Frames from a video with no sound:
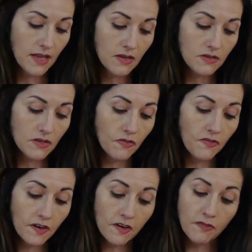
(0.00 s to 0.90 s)
So
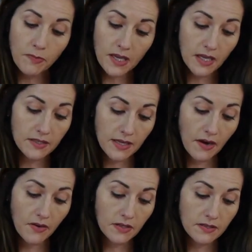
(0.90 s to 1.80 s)
fear of being a
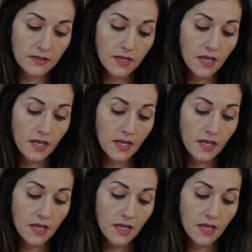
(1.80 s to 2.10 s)
tyrant.